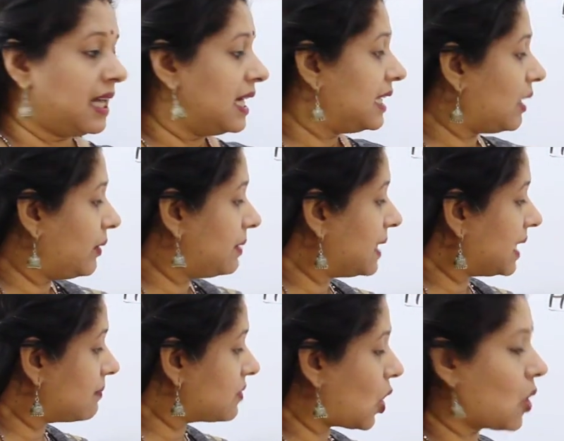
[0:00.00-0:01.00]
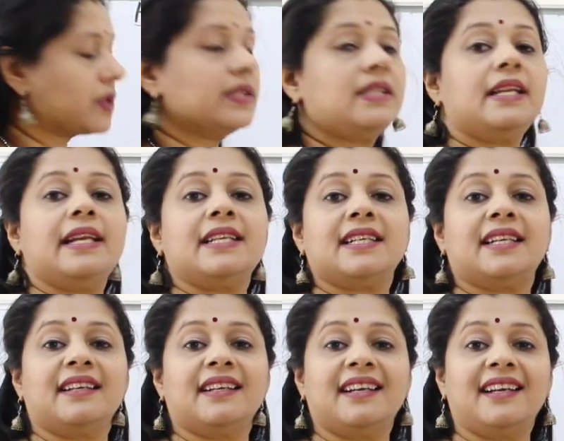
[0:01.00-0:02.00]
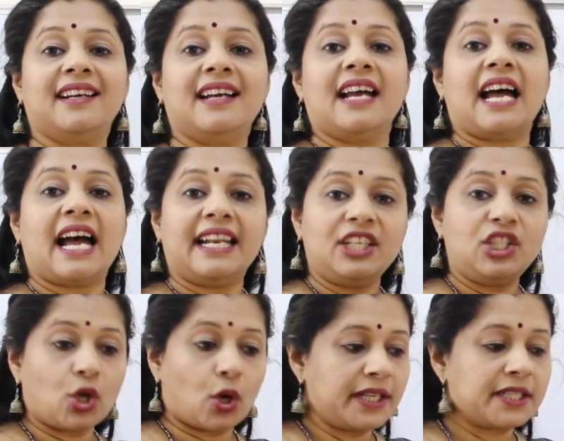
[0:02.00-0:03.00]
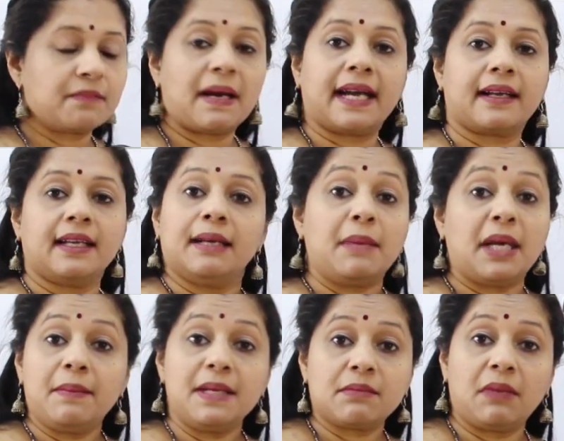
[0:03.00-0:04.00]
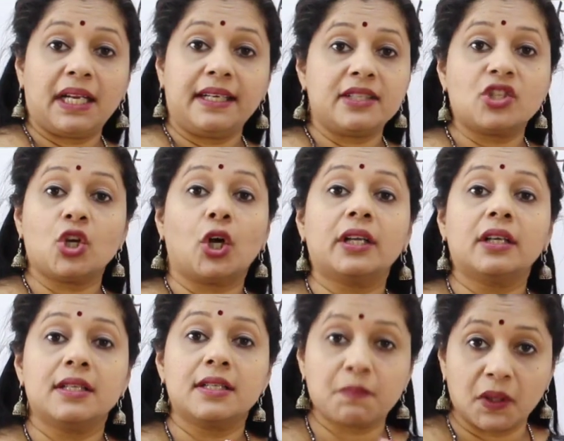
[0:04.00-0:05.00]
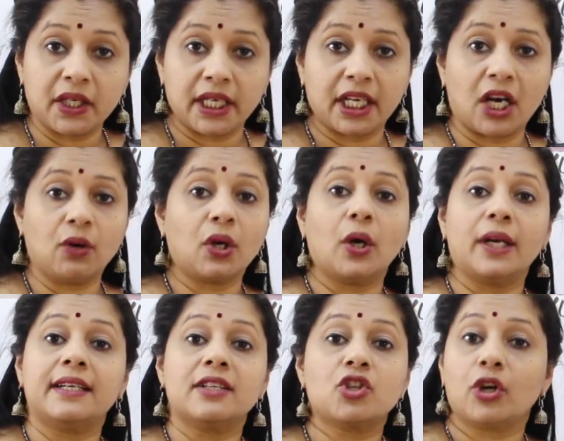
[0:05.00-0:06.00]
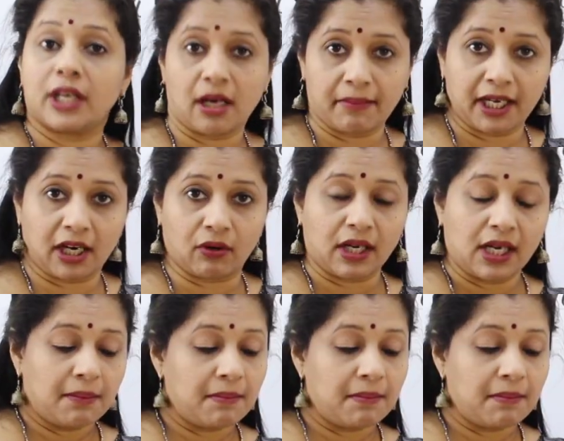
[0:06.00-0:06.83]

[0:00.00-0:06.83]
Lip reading: Now it becomes oxygenated and it joins back. Baby's blood is not spurting out or it is not coming out.